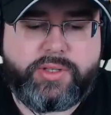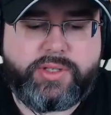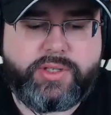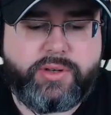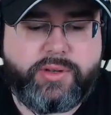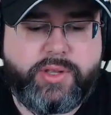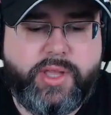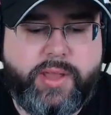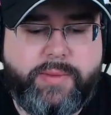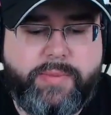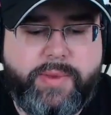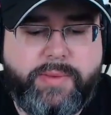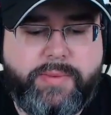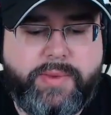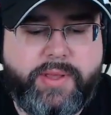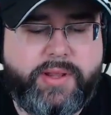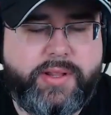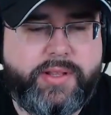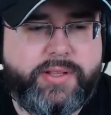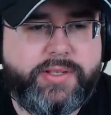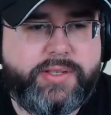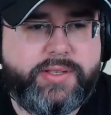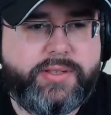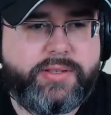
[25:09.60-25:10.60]
yeah, maybe it
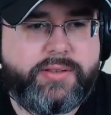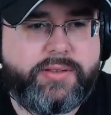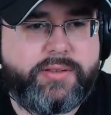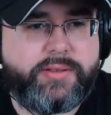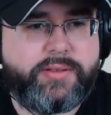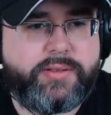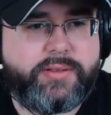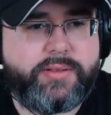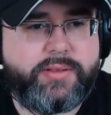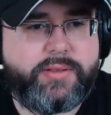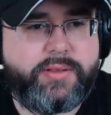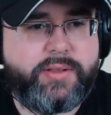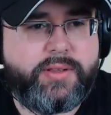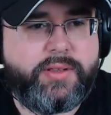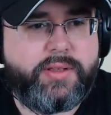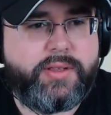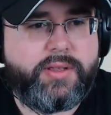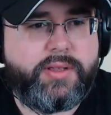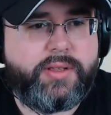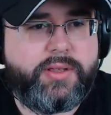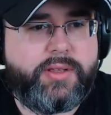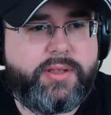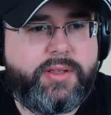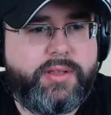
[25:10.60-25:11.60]
is.
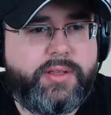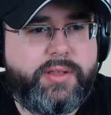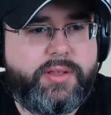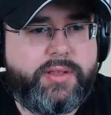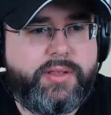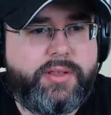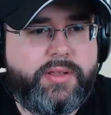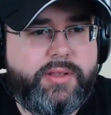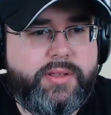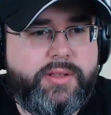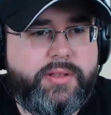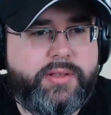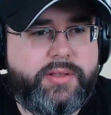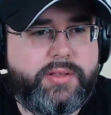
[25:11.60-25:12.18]
But